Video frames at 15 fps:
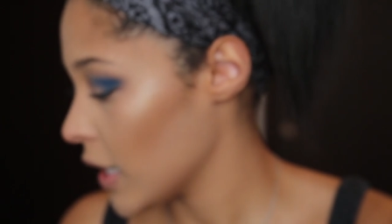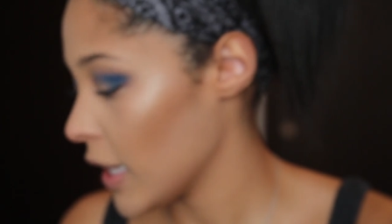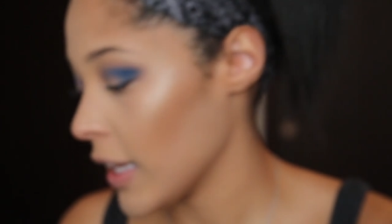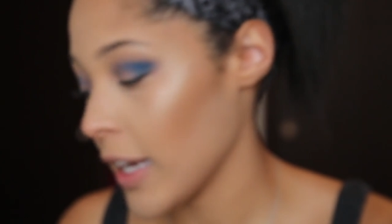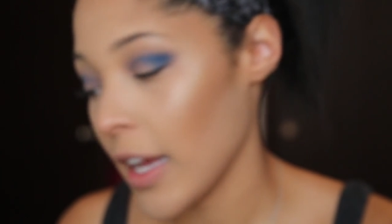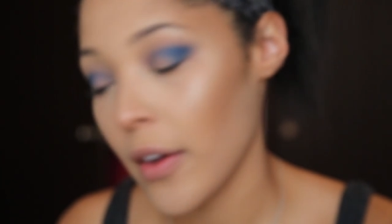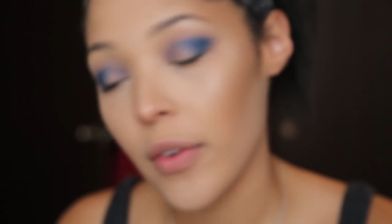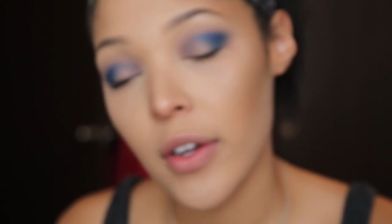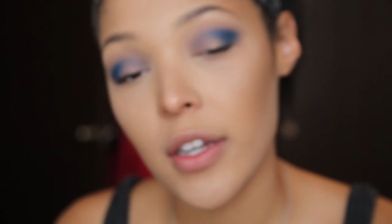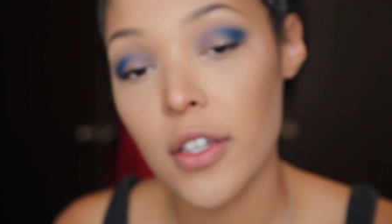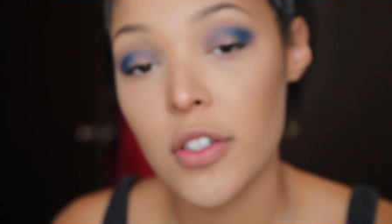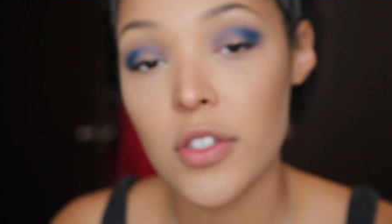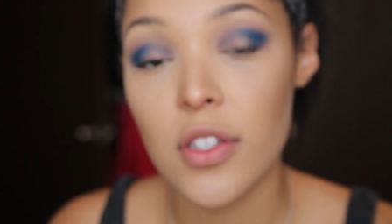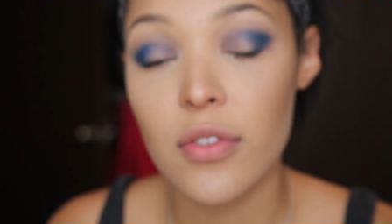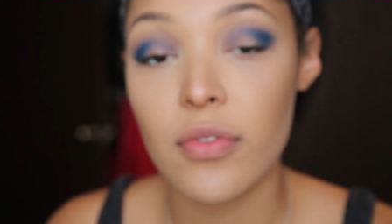And now we're going
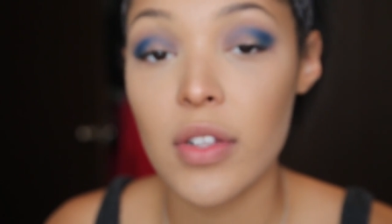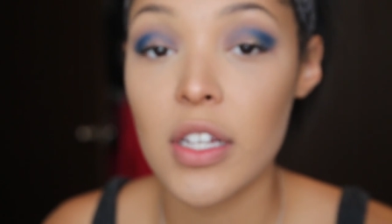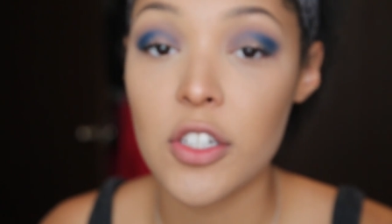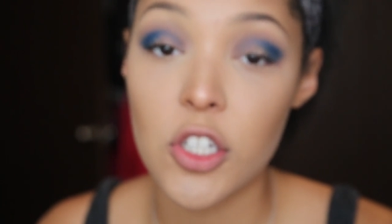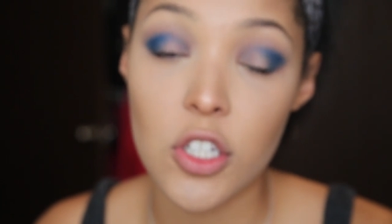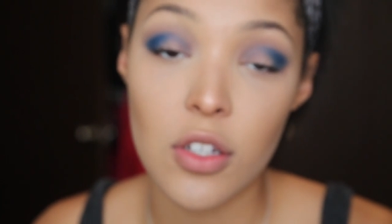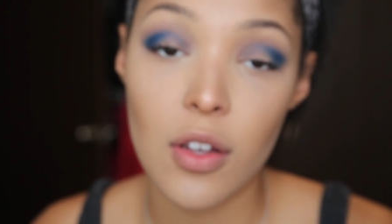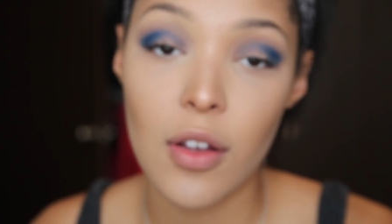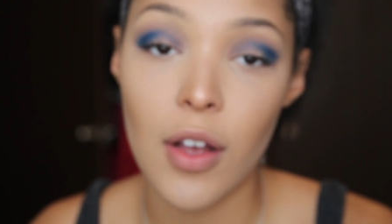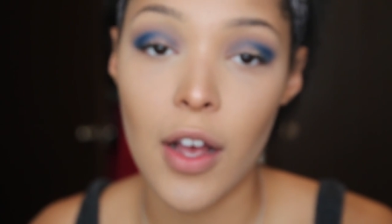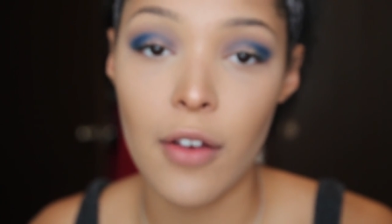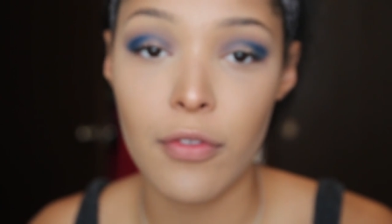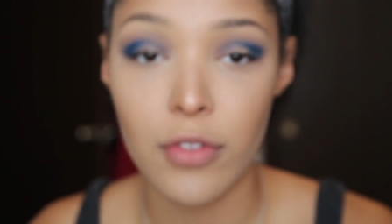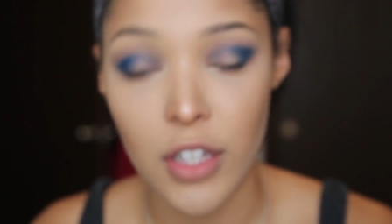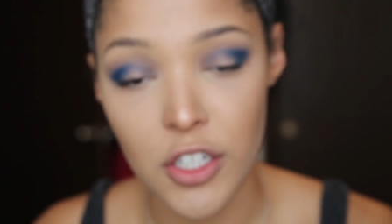to use a
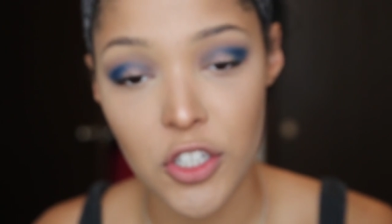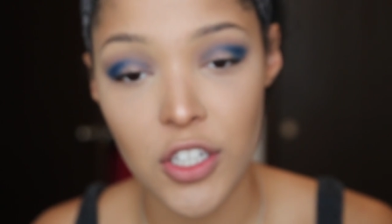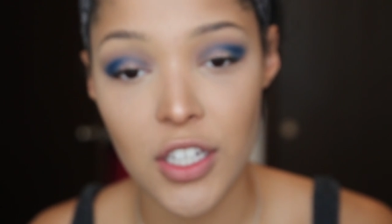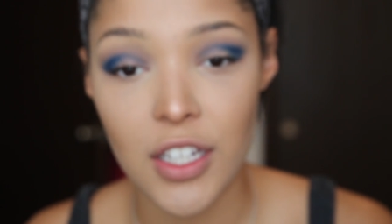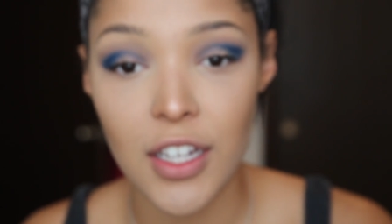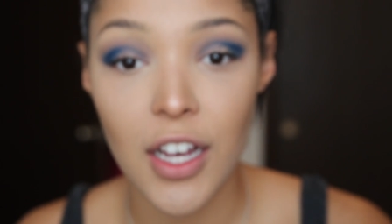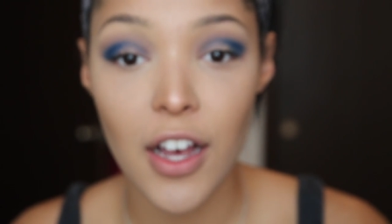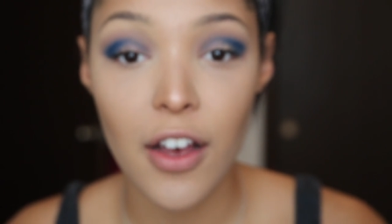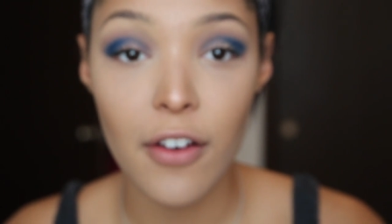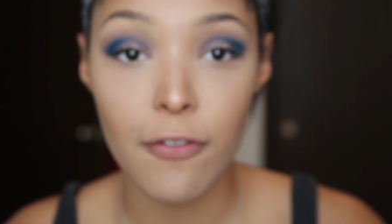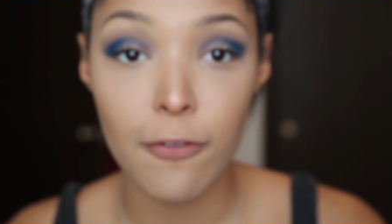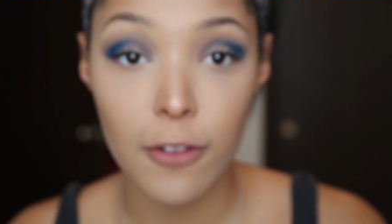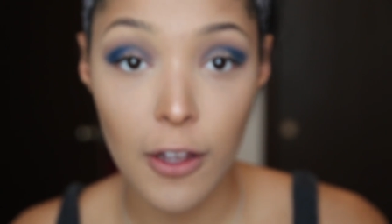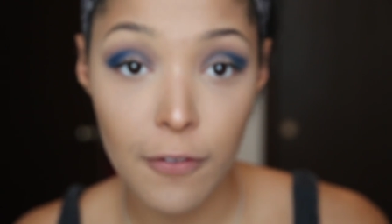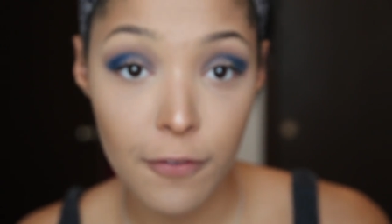fluffy
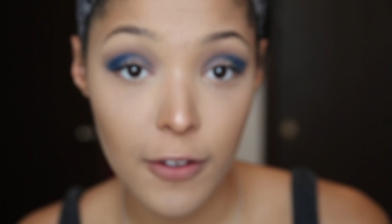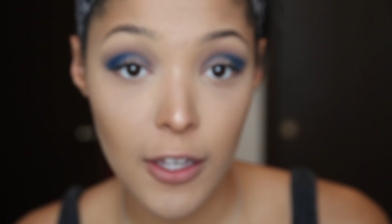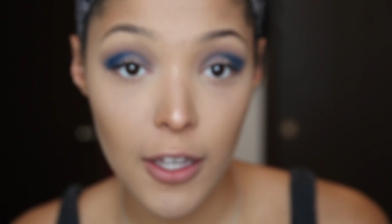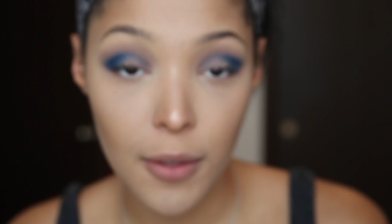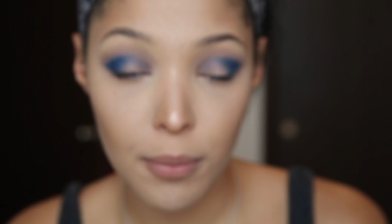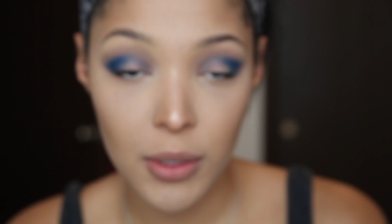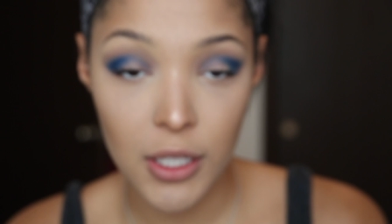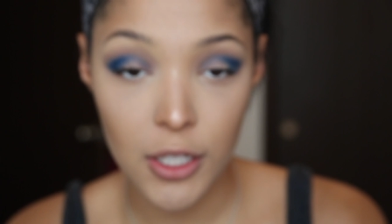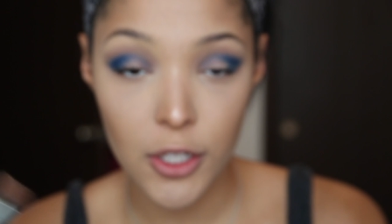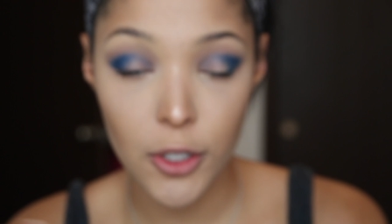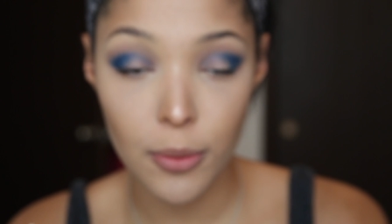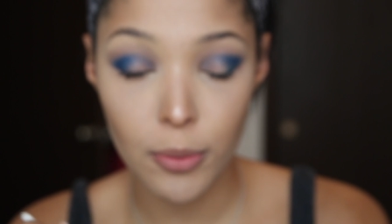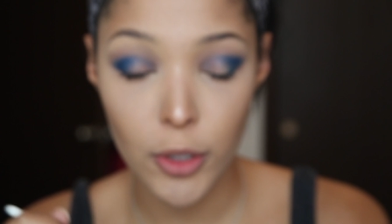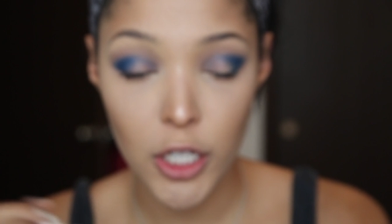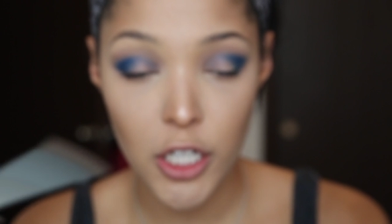
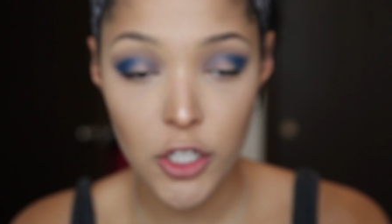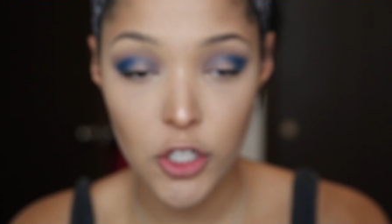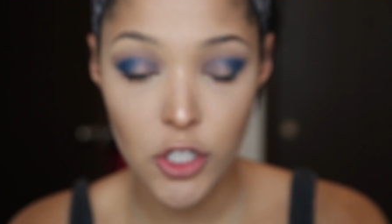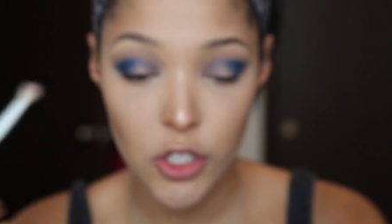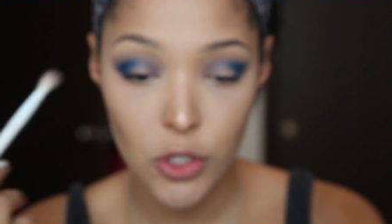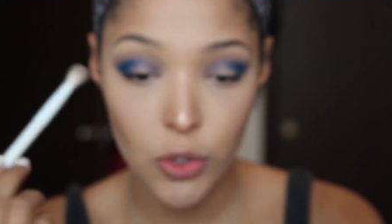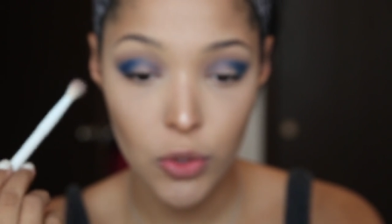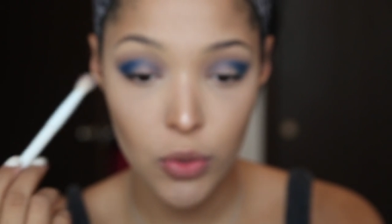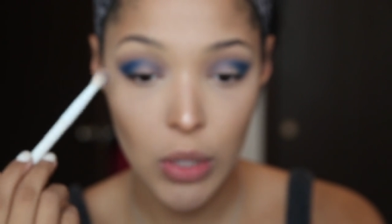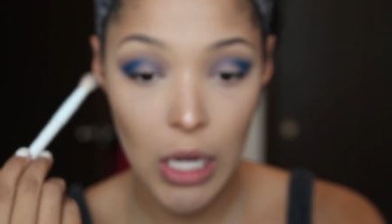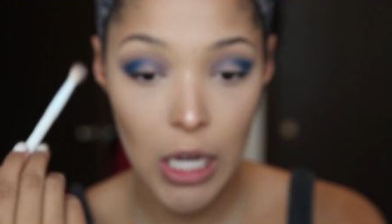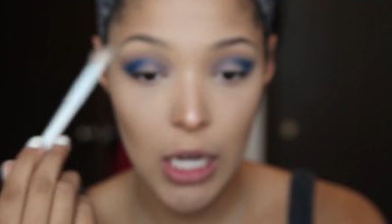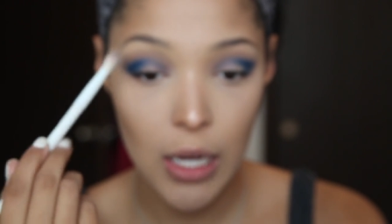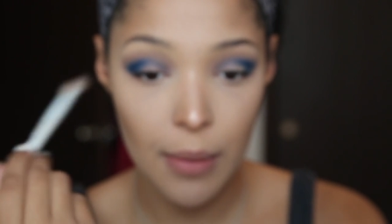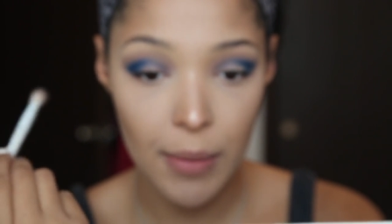blender brush
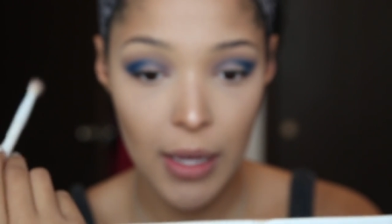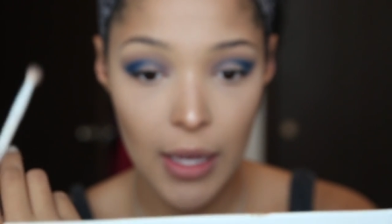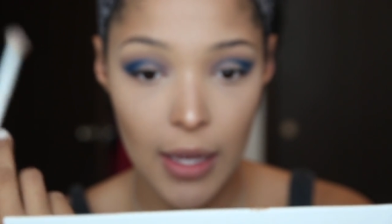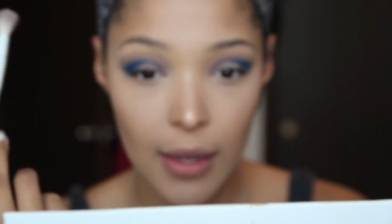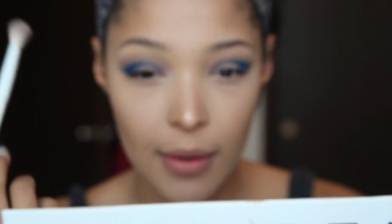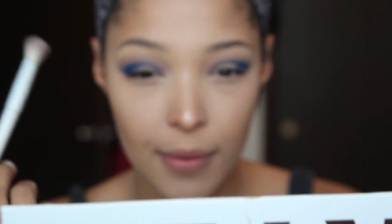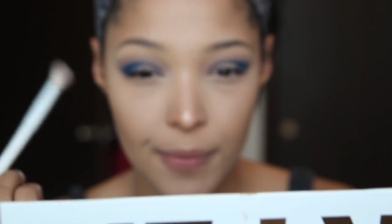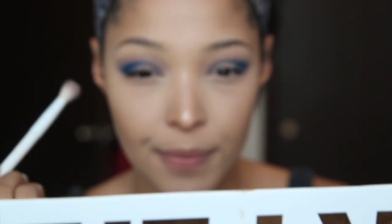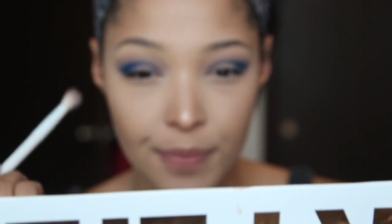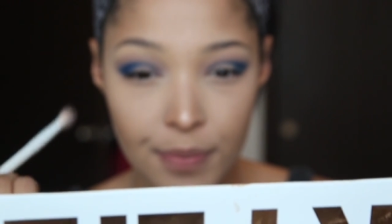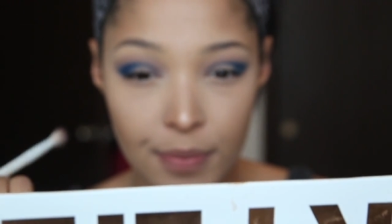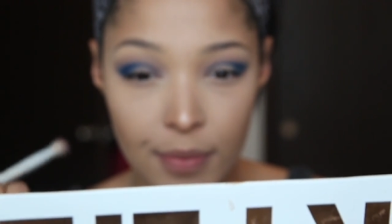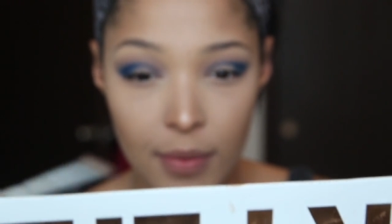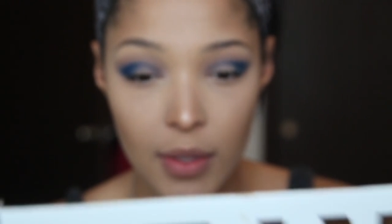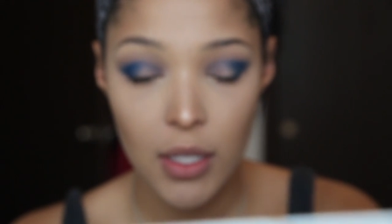to
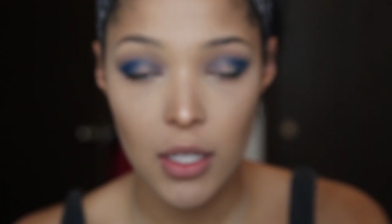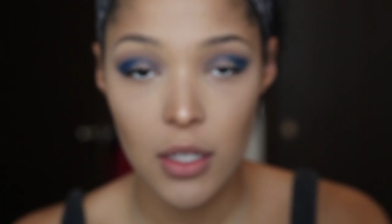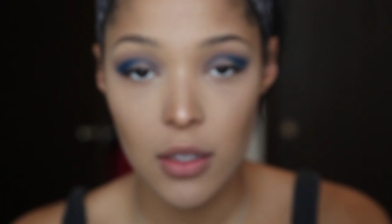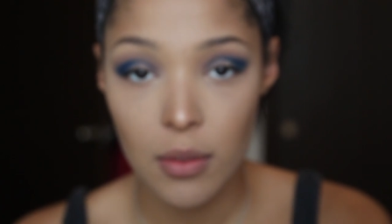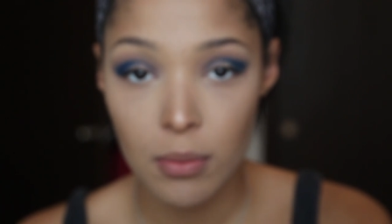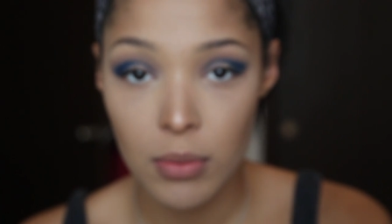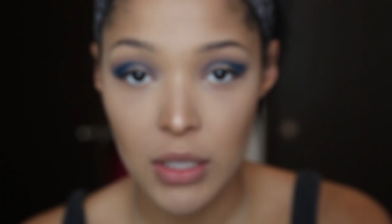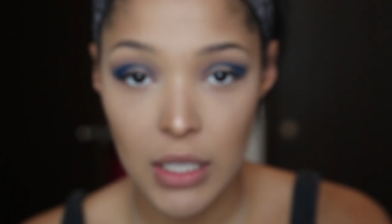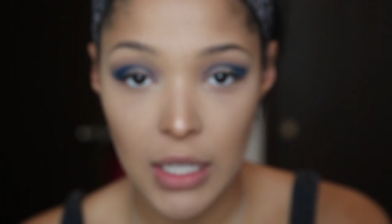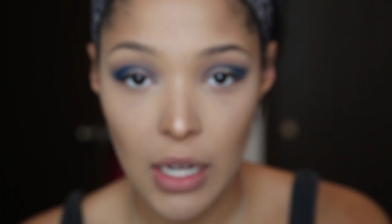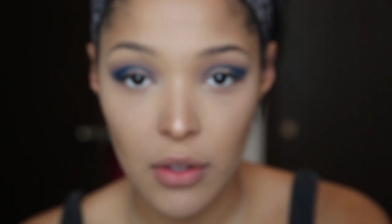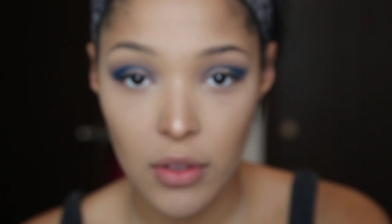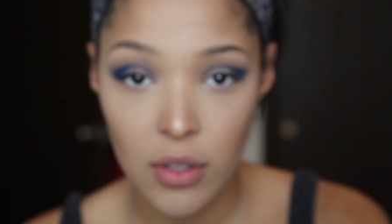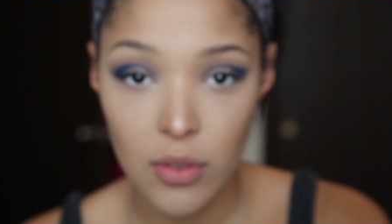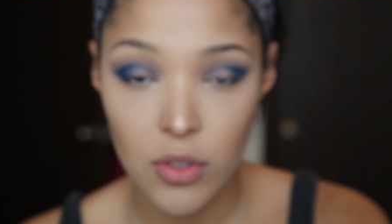blend
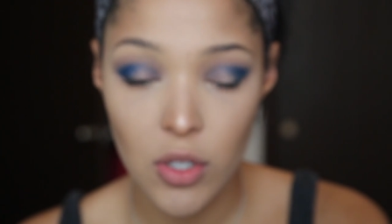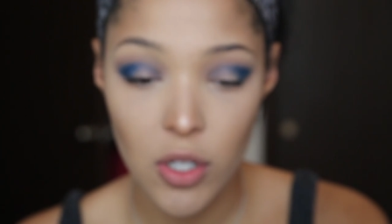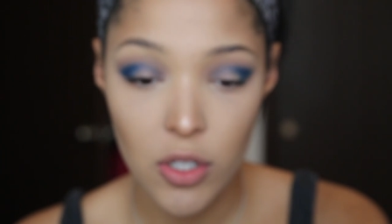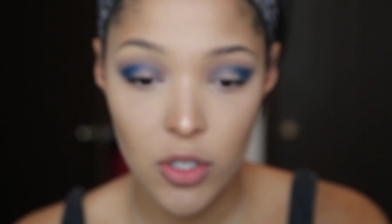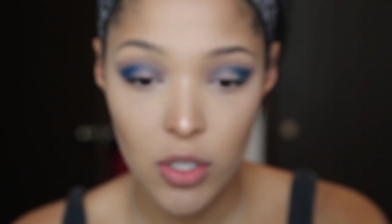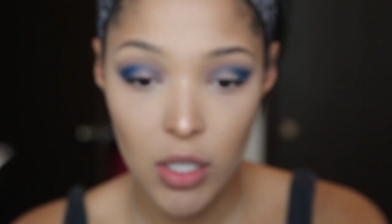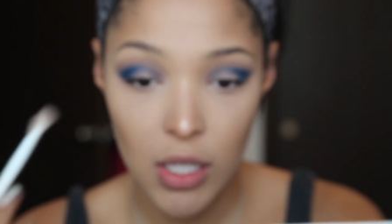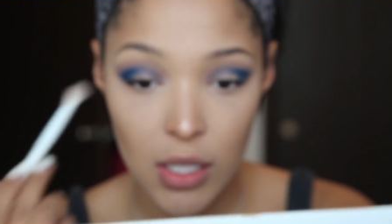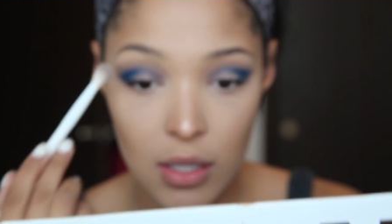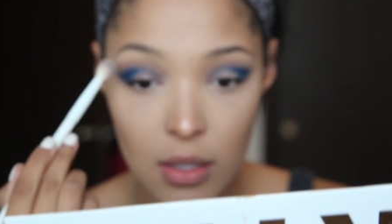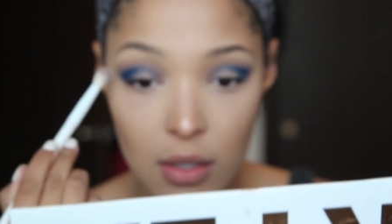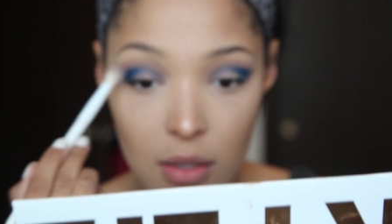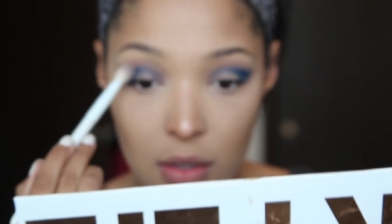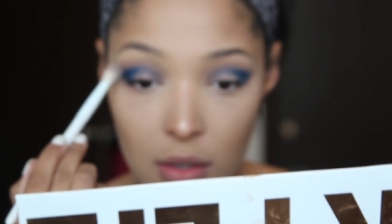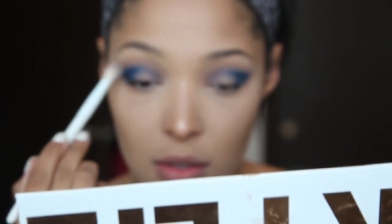out those harsh lines.